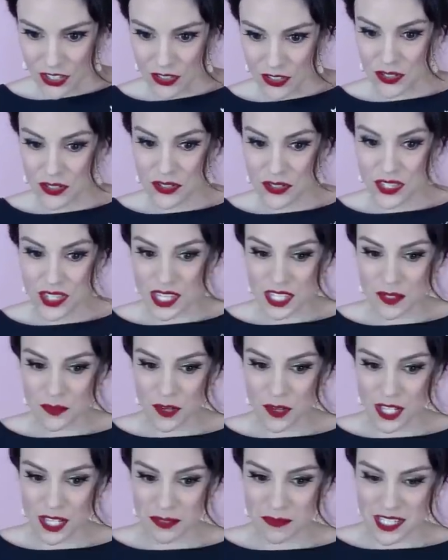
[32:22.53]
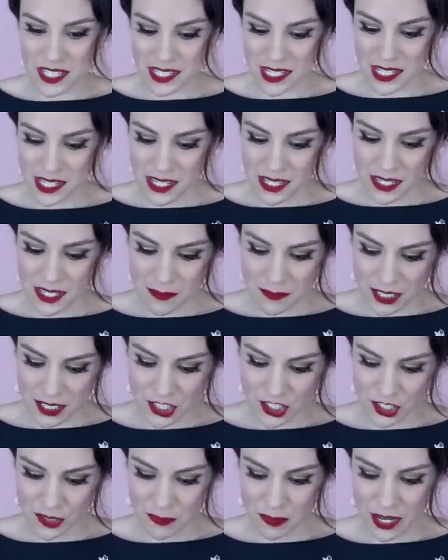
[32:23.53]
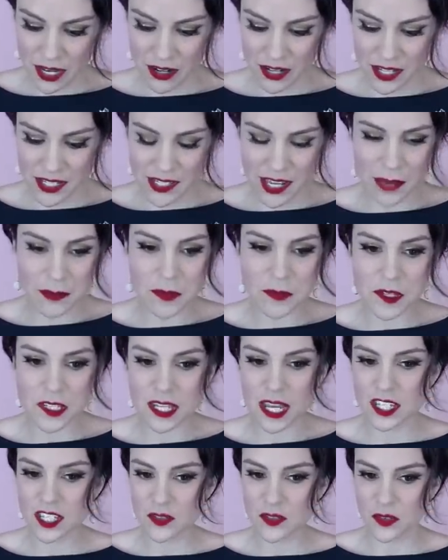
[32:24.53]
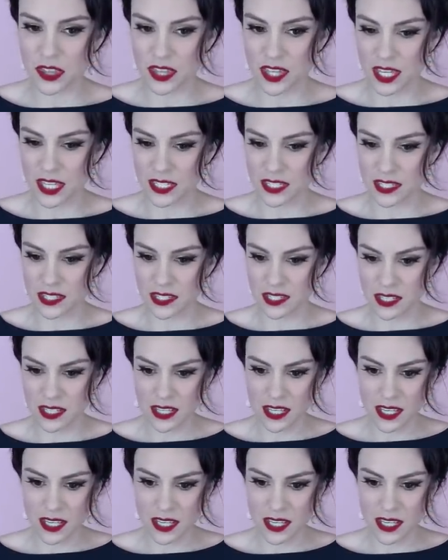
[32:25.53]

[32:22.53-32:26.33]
You use this one, Missy? Blushing Berries? I'm obsessed with this.